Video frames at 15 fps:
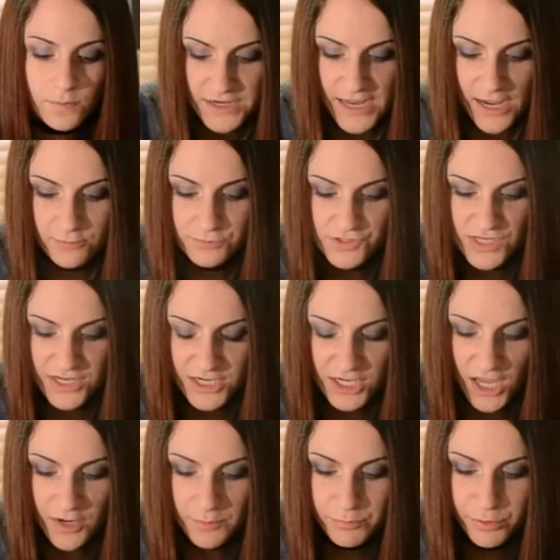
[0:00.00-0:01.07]
Now I'm just gonna
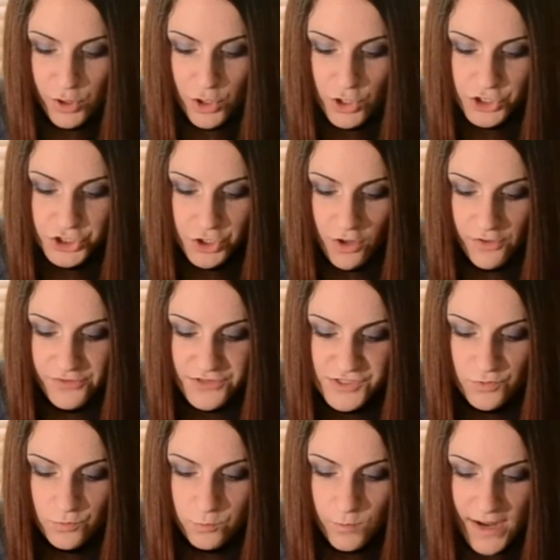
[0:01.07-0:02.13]
kind of push all this
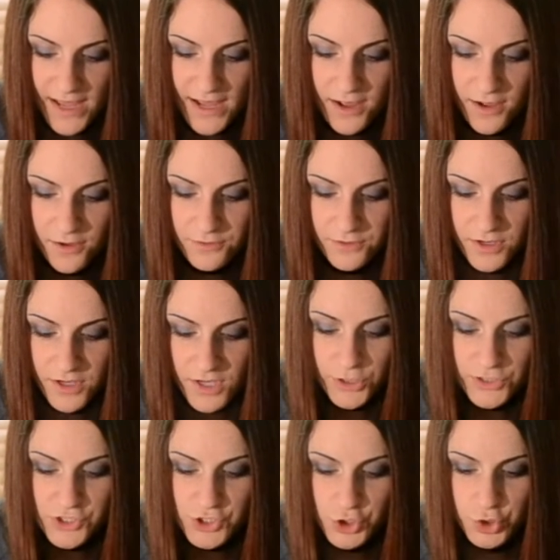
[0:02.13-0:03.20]
around,
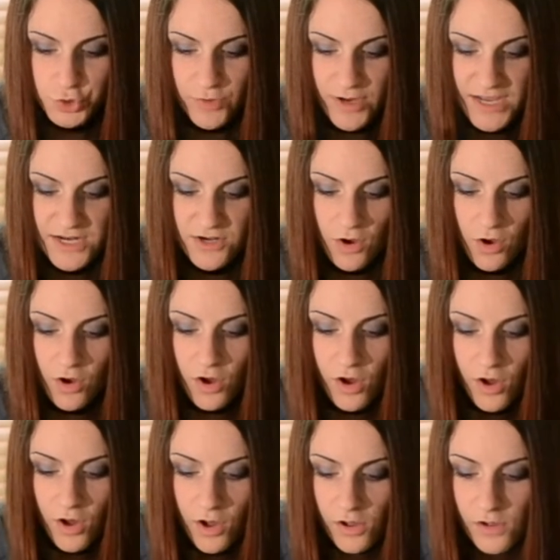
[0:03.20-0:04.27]
try to strain
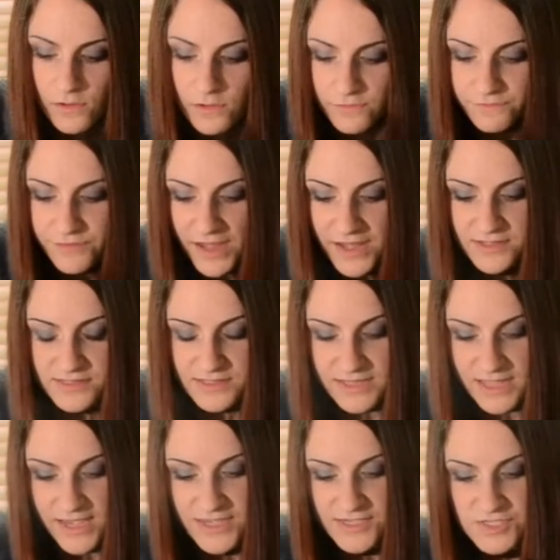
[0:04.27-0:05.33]
all of that
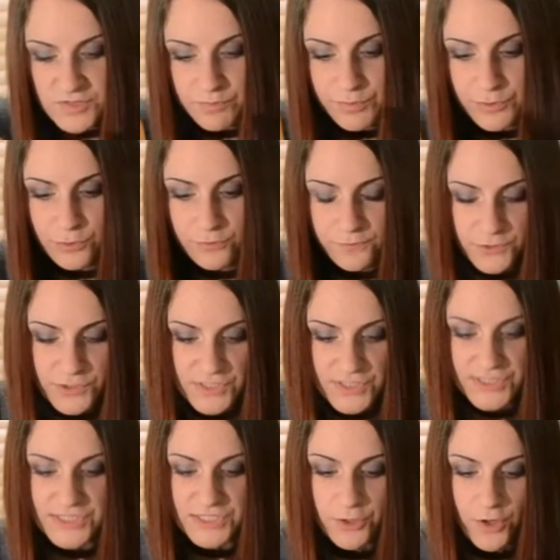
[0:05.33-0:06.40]
nice, beautiful
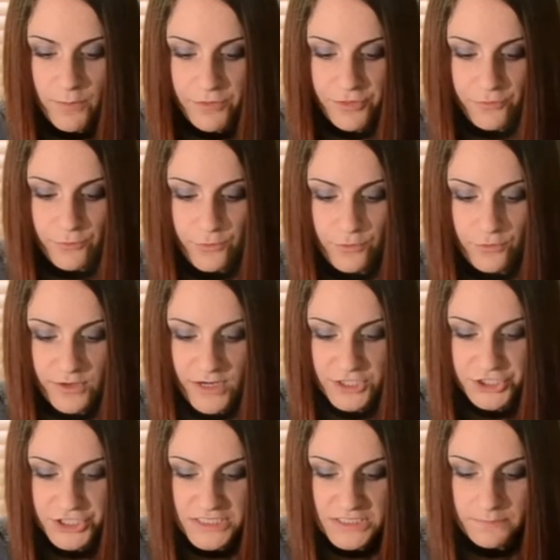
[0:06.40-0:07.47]
syrup through that I
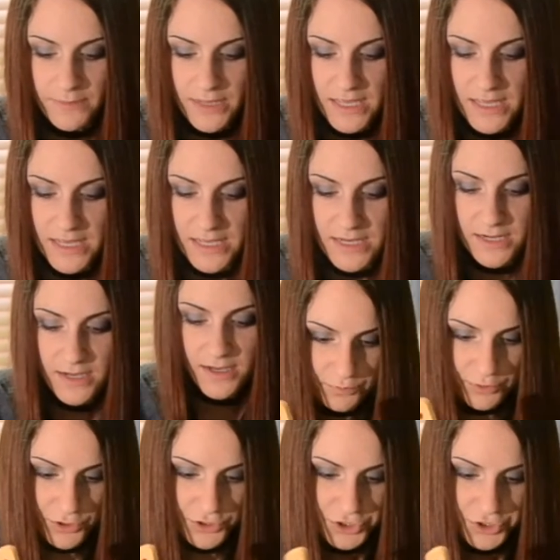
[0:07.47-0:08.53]
just made.
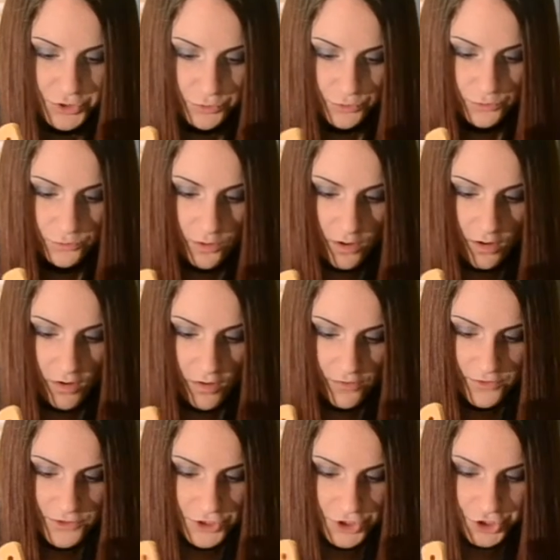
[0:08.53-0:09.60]
Push through
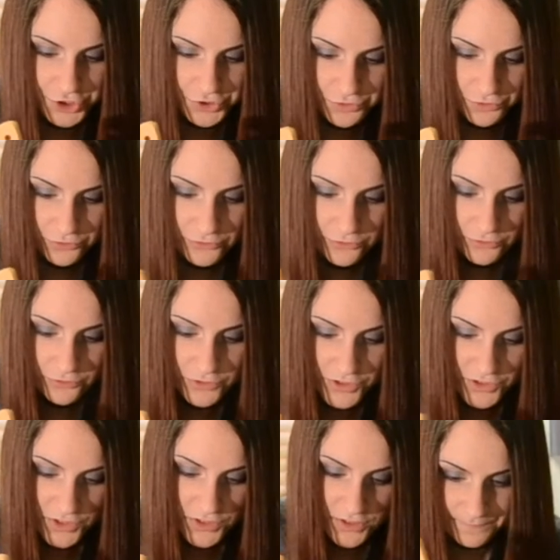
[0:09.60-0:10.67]
all the
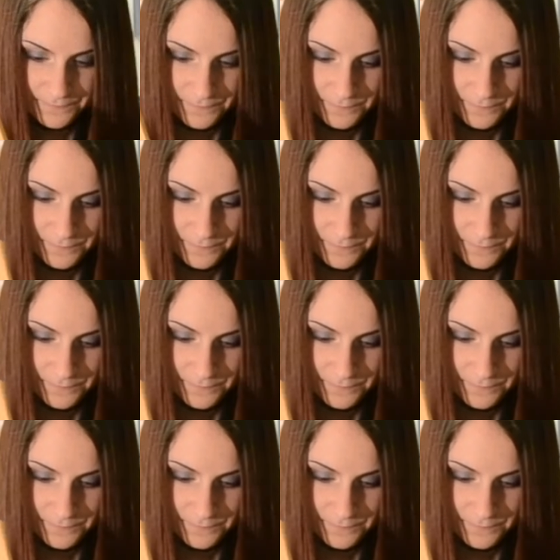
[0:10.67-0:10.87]
juice.